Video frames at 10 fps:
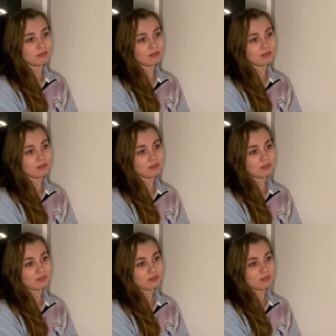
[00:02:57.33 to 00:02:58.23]
Anything.
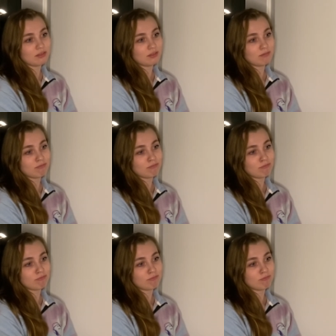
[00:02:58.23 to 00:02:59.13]
Money,
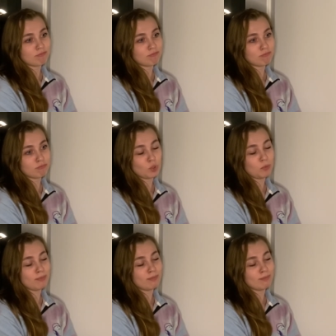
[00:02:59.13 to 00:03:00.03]
nothing? Nope.
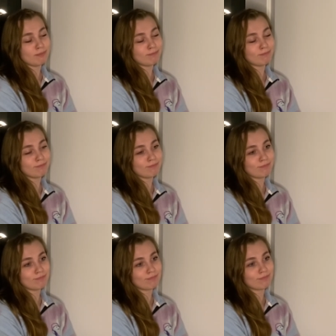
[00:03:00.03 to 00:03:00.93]

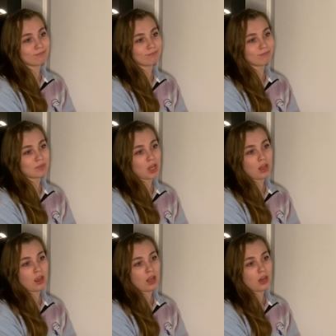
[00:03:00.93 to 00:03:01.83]
From anyone?
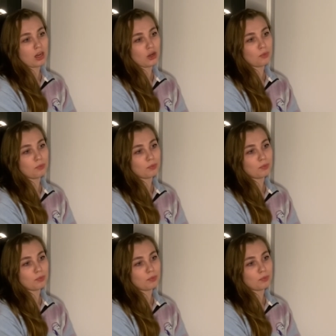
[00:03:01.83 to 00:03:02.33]
Nope.